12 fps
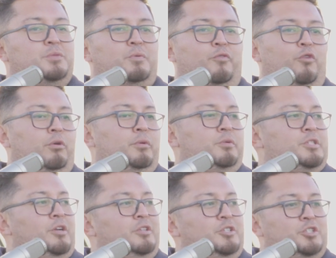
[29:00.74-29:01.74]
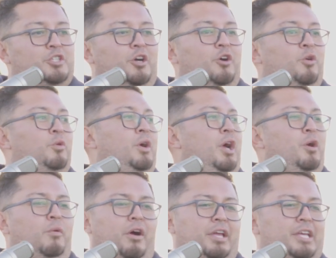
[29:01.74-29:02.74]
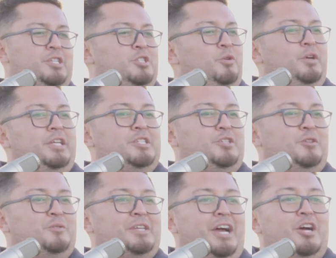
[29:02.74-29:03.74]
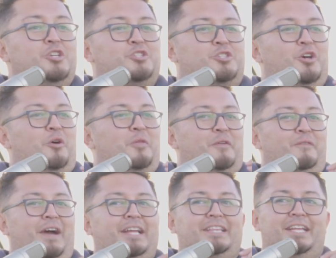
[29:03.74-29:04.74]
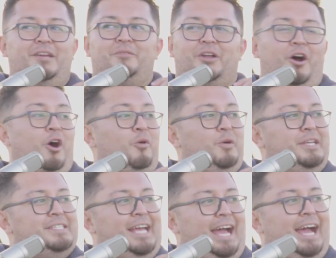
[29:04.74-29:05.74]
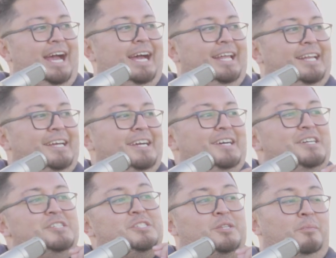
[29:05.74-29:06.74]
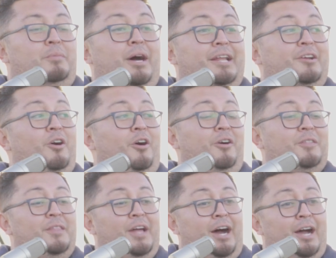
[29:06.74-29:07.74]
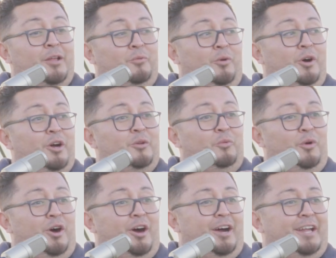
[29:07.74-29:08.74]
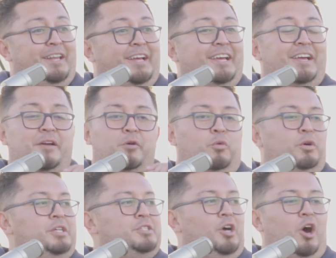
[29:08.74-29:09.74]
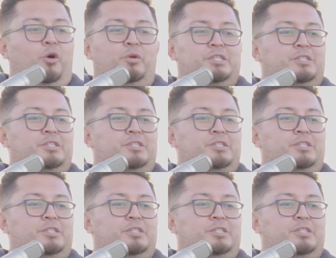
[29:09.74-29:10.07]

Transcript: before we would start the show while he's doing his news. So the fact that he would always add somebody called 911 was always